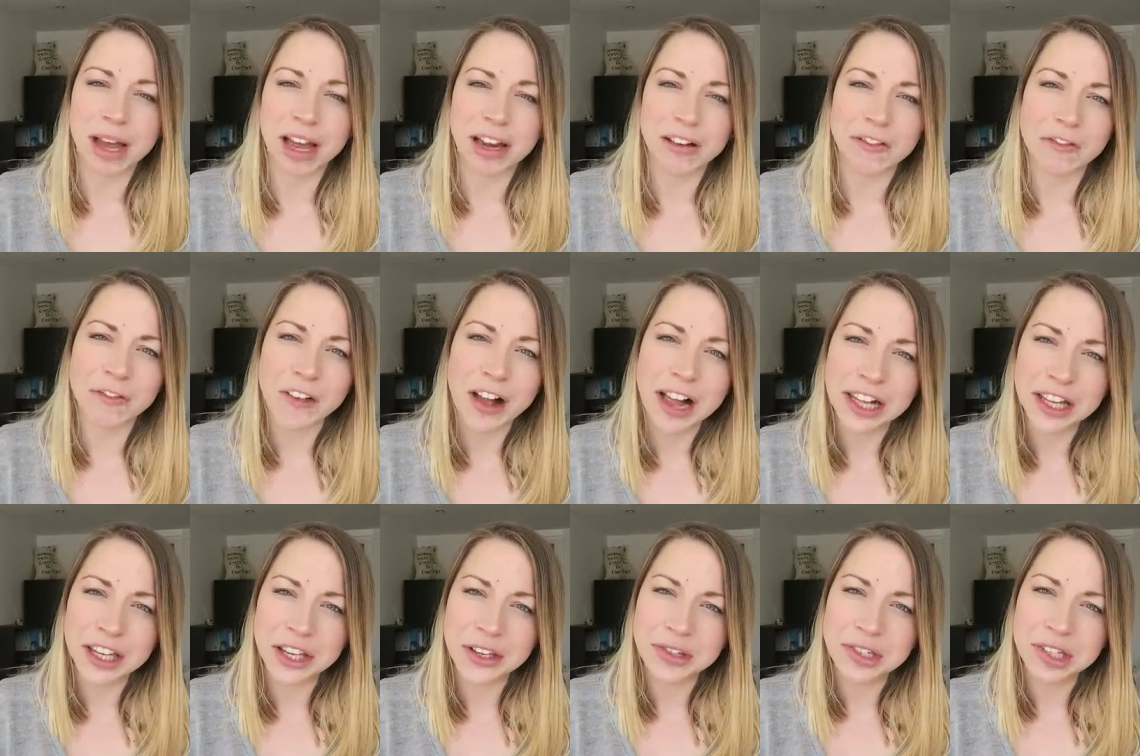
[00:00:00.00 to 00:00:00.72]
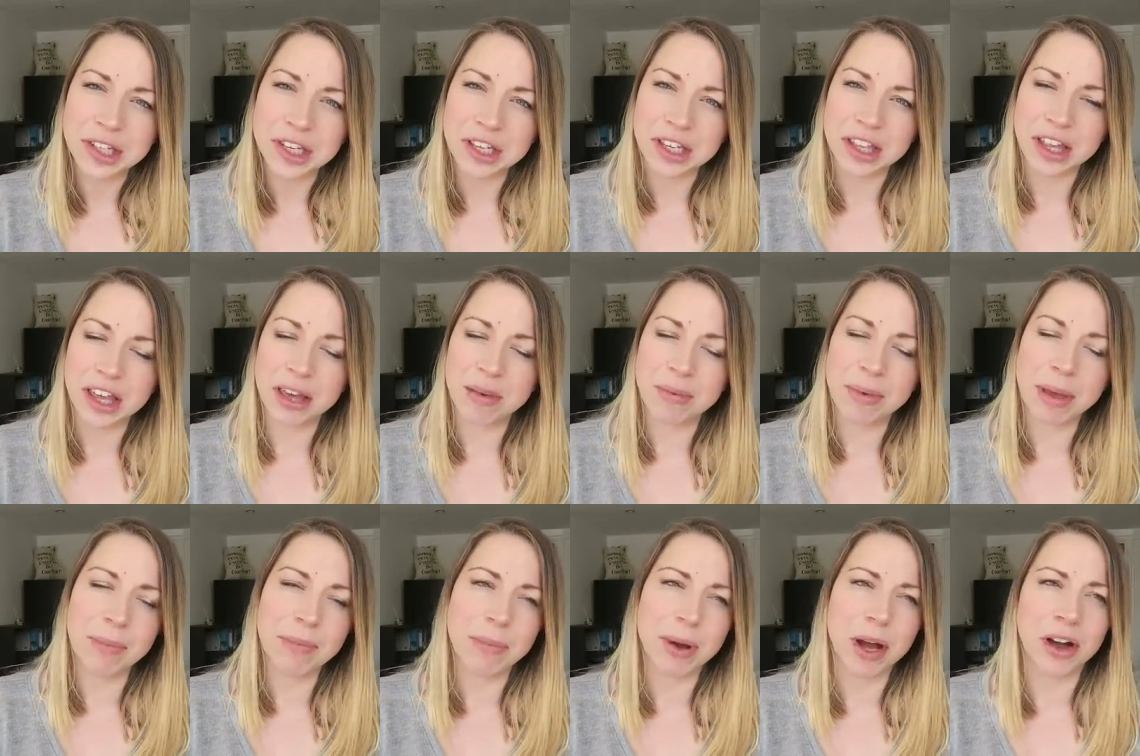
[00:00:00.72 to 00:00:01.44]
add value to them,
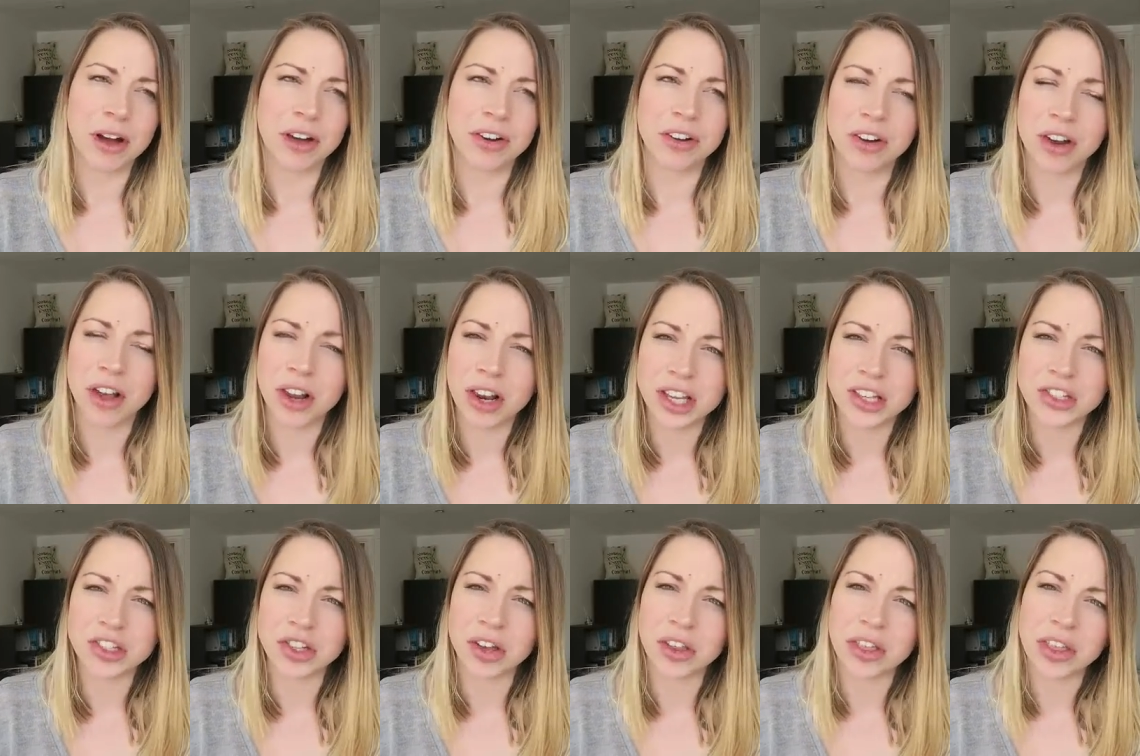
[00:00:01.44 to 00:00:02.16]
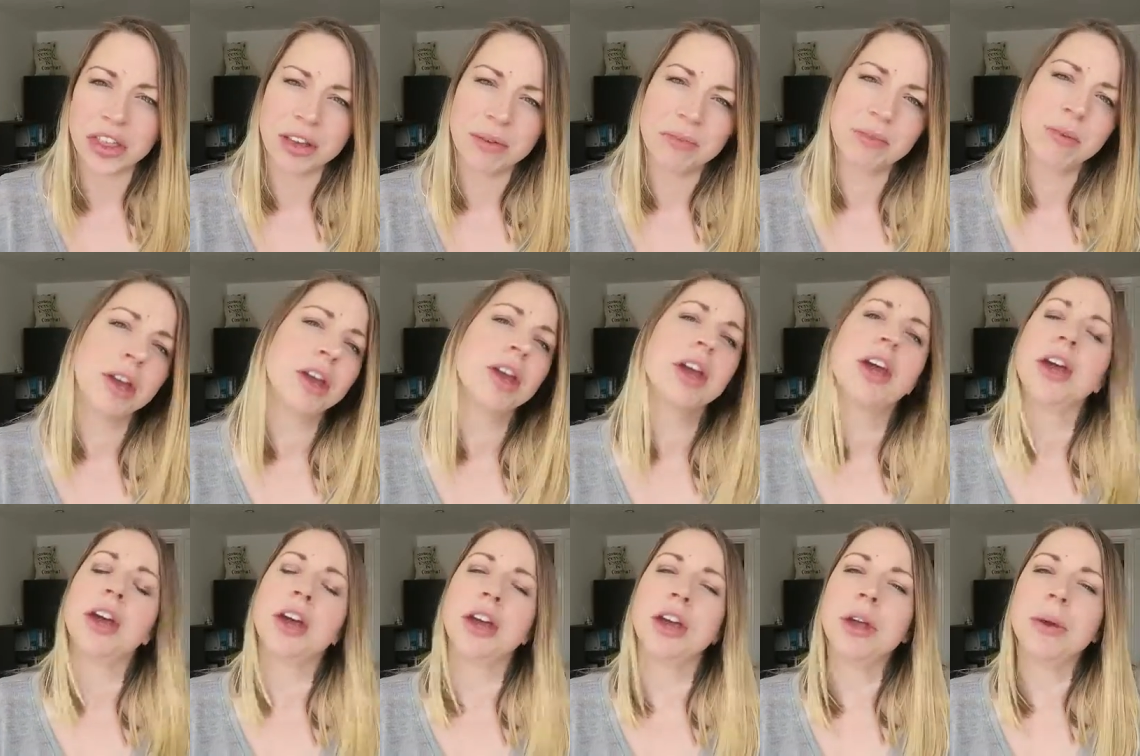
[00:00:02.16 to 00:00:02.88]
impart knowledge on them.
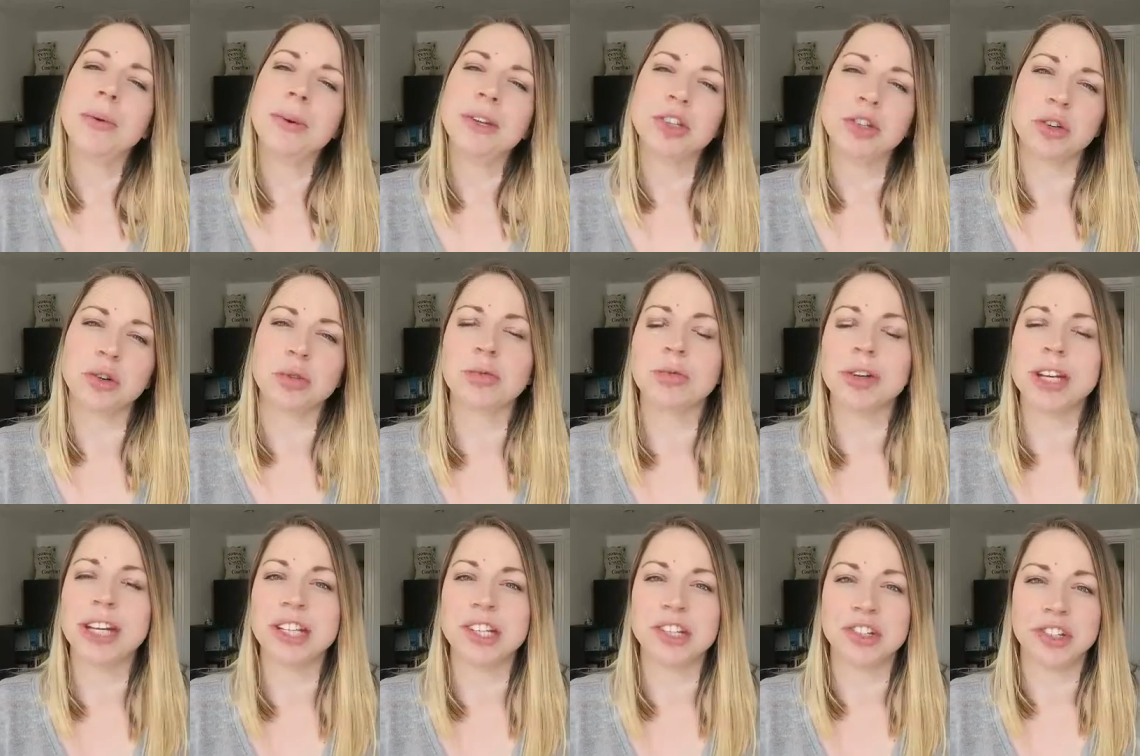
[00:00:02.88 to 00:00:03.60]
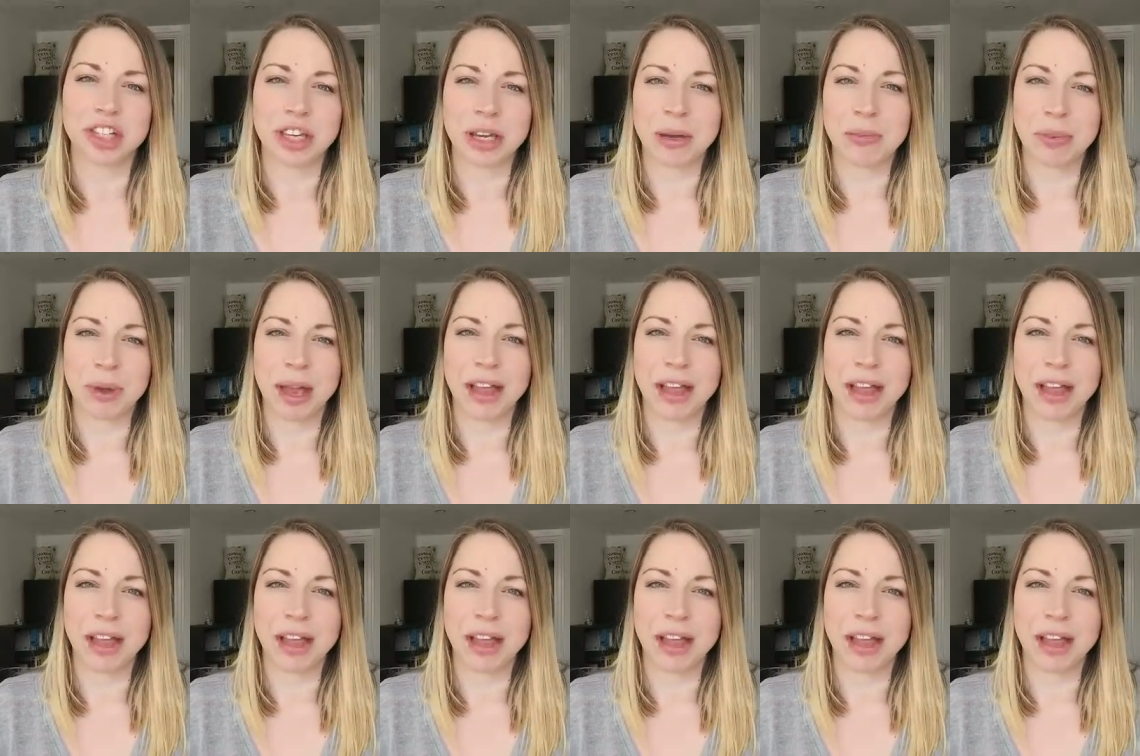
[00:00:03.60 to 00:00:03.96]
Who is your readership?